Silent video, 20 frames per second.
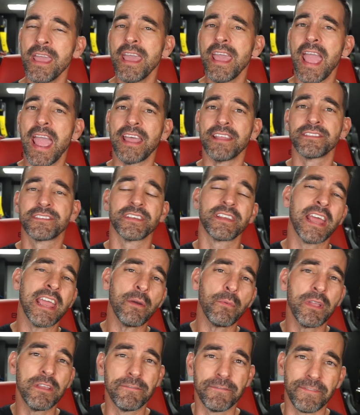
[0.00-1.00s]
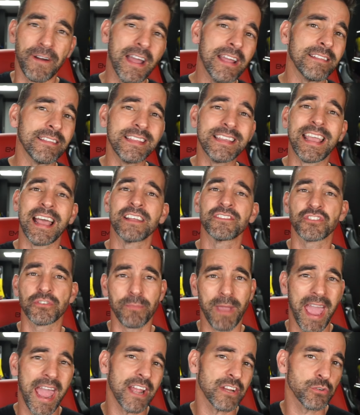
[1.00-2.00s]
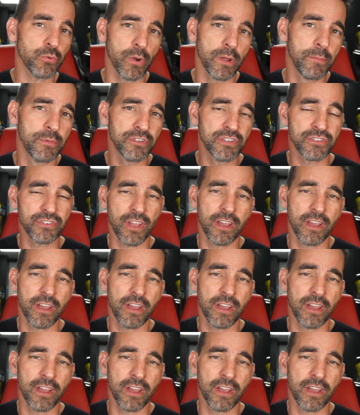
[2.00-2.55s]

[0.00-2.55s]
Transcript: And today we finally got some actual images